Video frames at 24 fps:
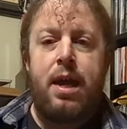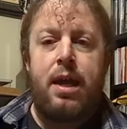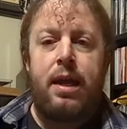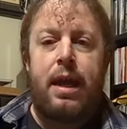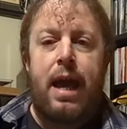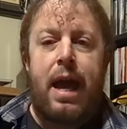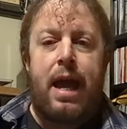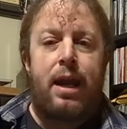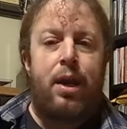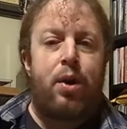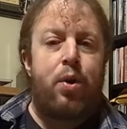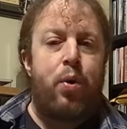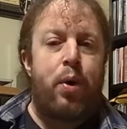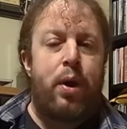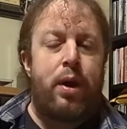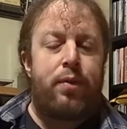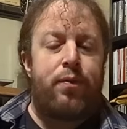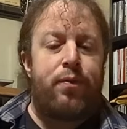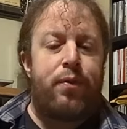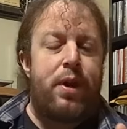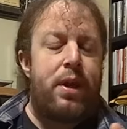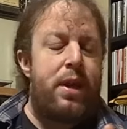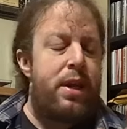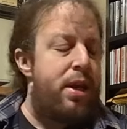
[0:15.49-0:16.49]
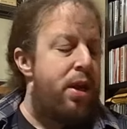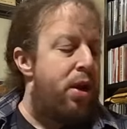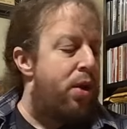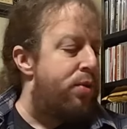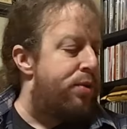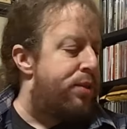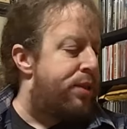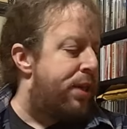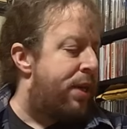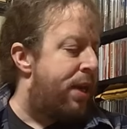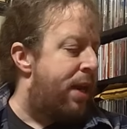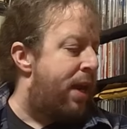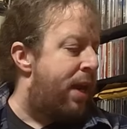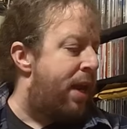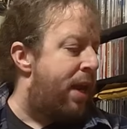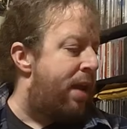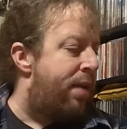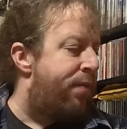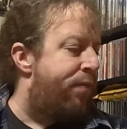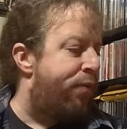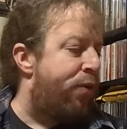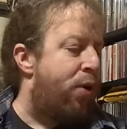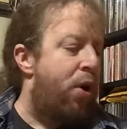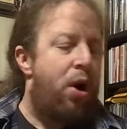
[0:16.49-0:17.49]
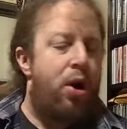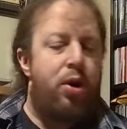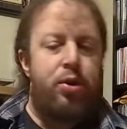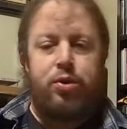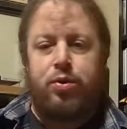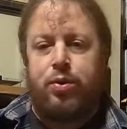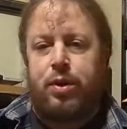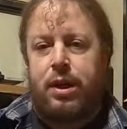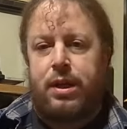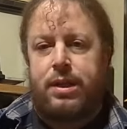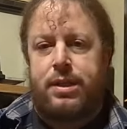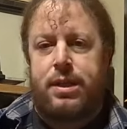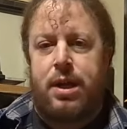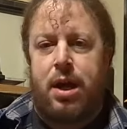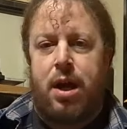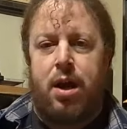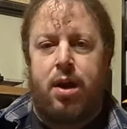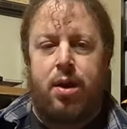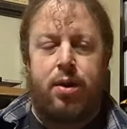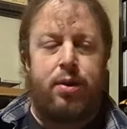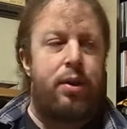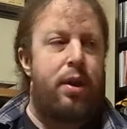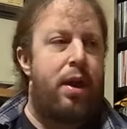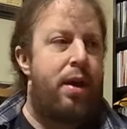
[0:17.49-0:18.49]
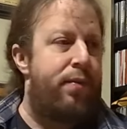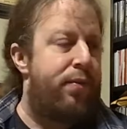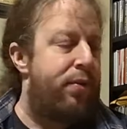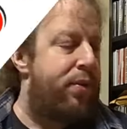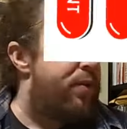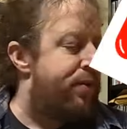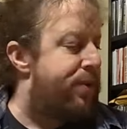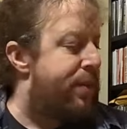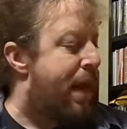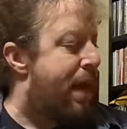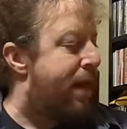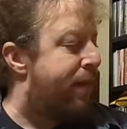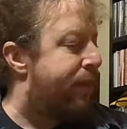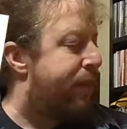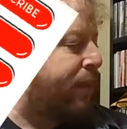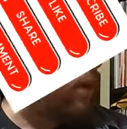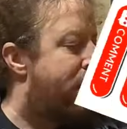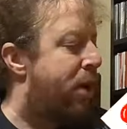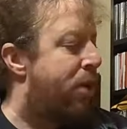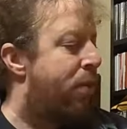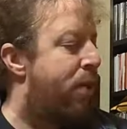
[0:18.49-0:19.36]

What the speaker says: Got a quick video today for all you guitar lovers out there.